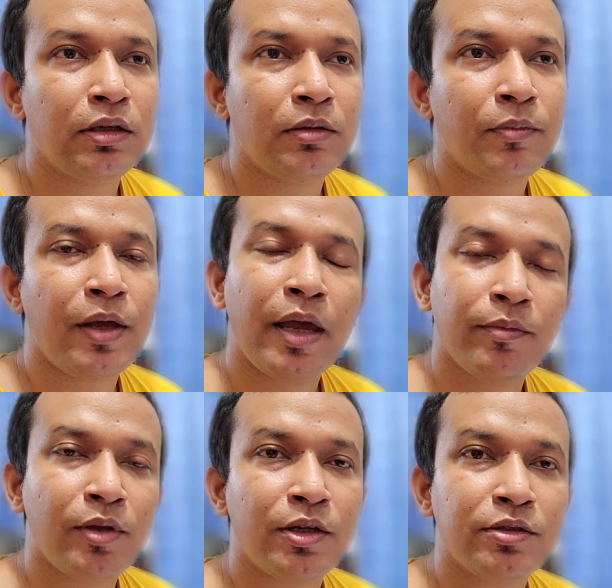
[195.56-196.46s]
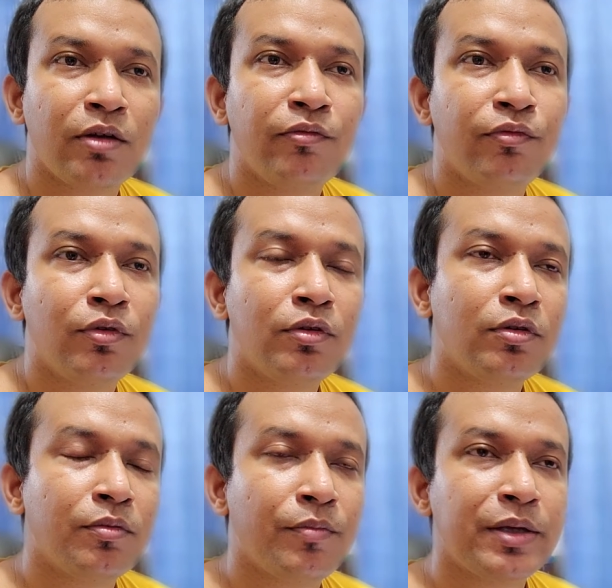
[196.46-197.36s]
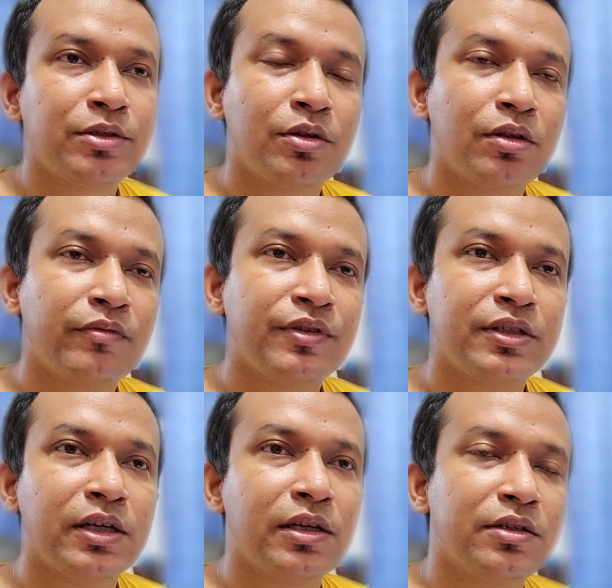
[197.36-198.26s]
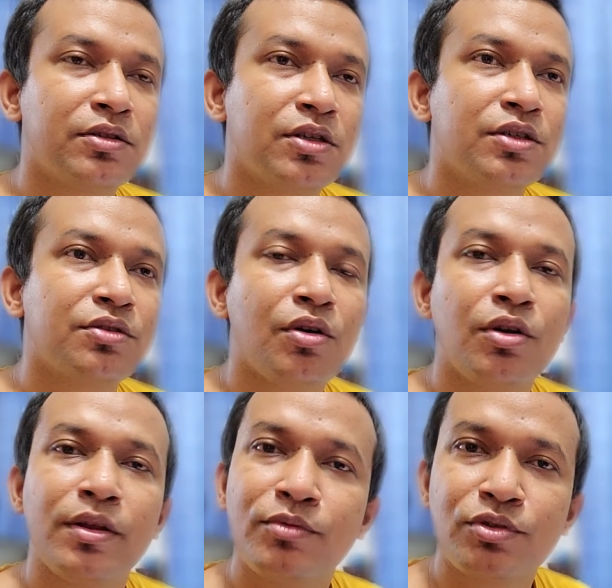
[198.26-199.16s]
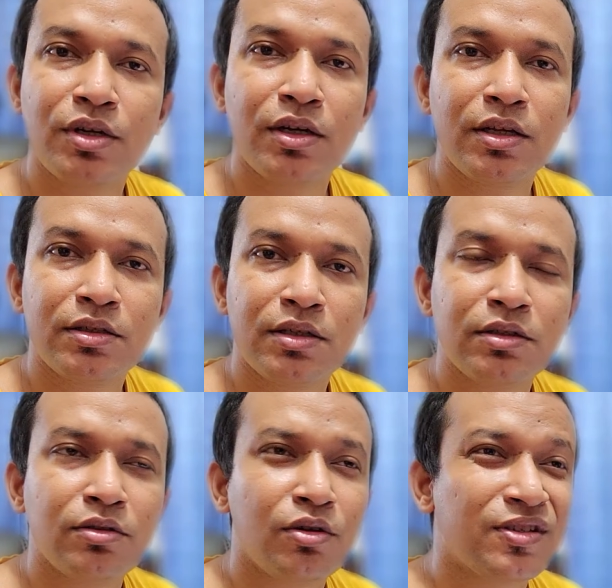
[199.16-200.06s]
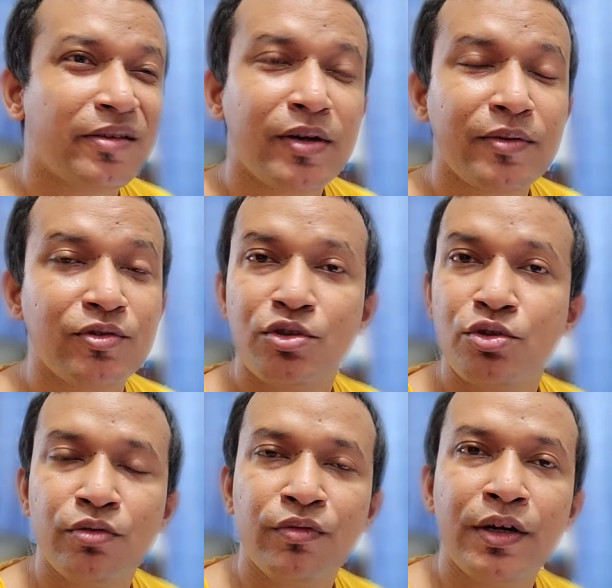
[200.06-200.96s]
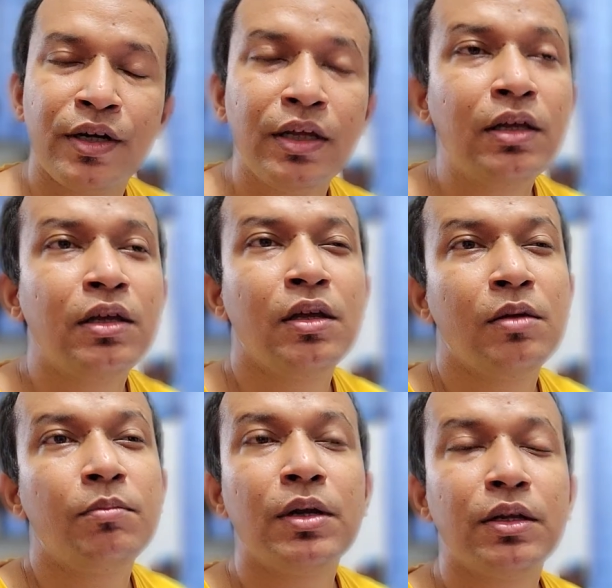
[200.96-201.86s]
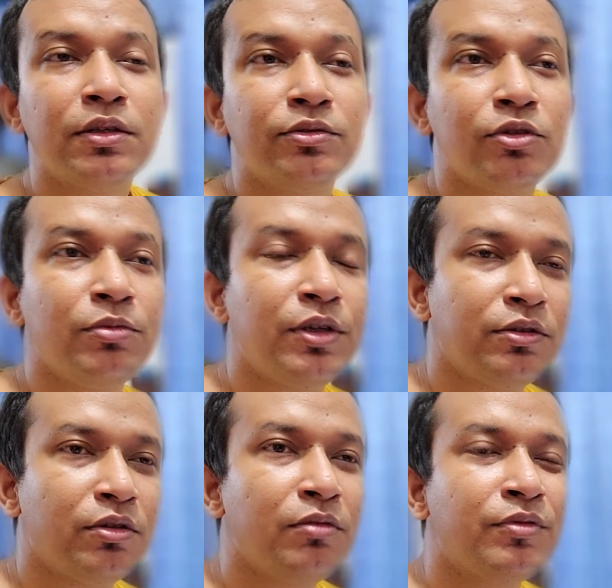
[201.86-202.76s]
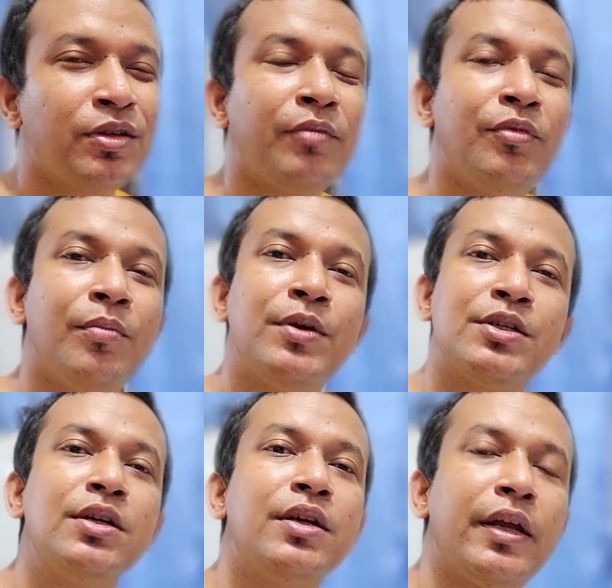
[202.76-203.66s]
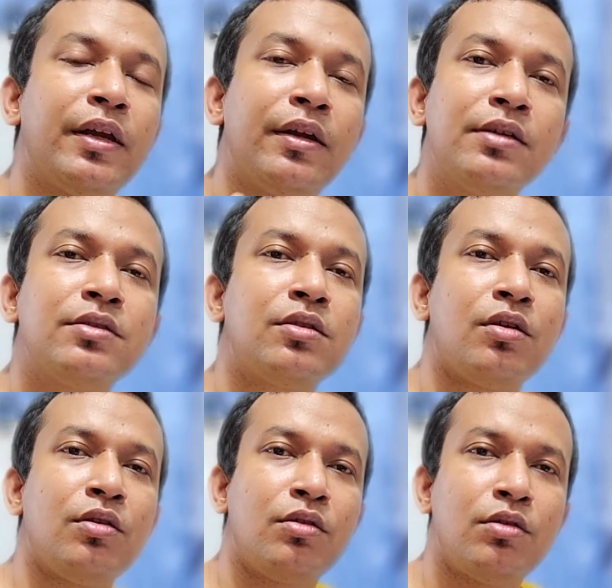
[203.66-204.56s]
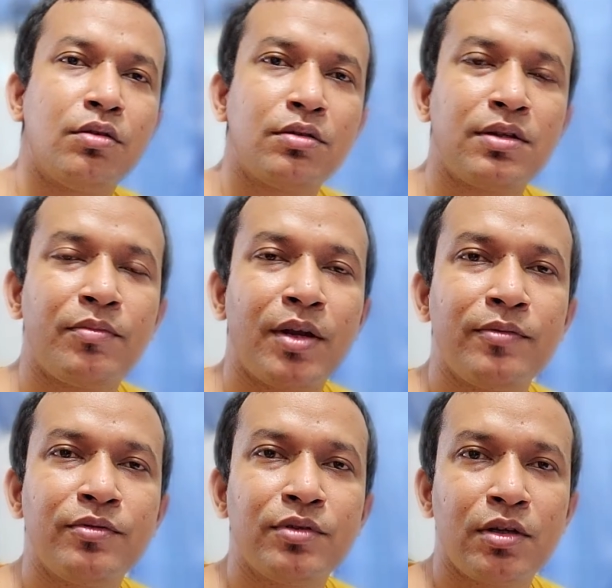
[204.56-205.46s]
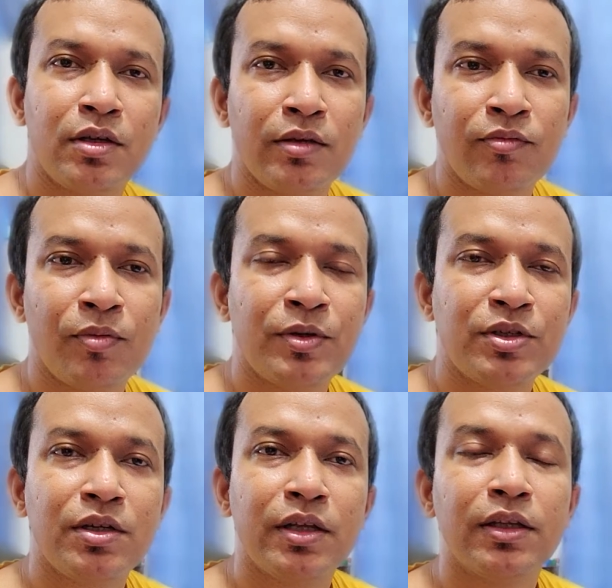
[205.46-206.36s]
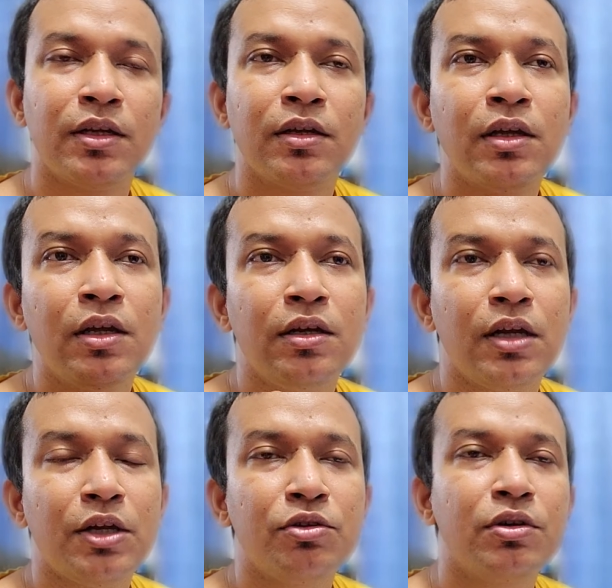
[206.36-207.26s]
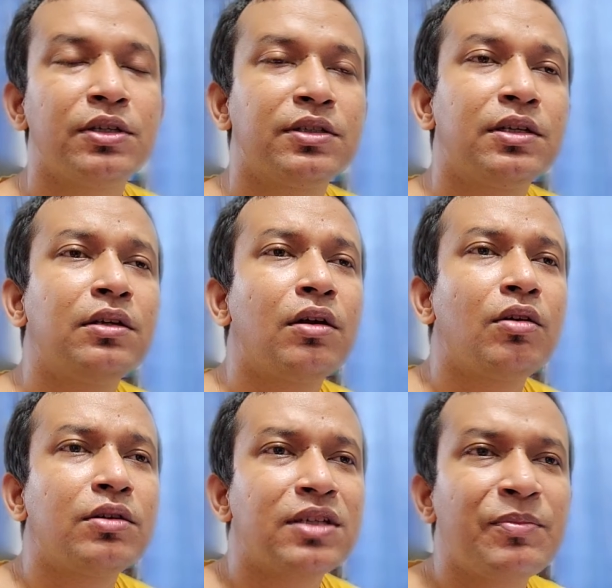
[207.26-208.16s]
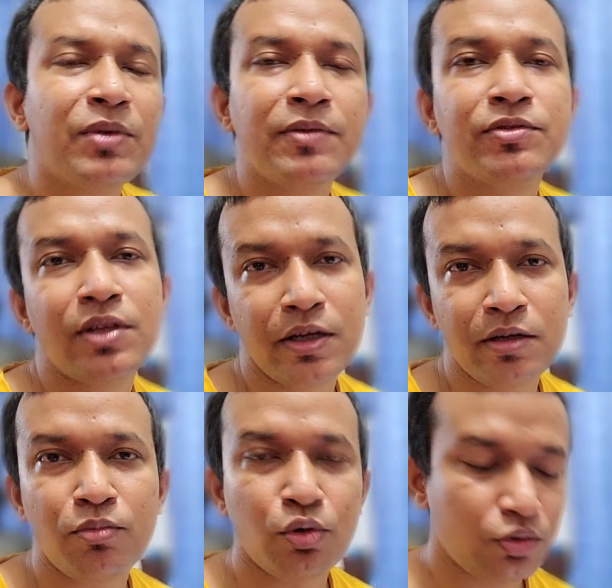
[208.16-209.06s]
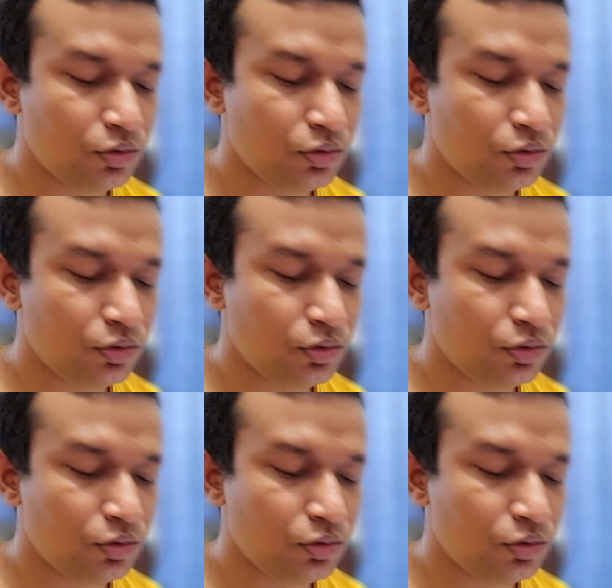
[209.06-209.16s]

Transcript: may have the discomfort based on the physical stress or emotional stress, or sometimes due to overeating, but this will be resolved if the patient take rest, or sometimes if the patient take the nitroglycerin, or sometimes they need both.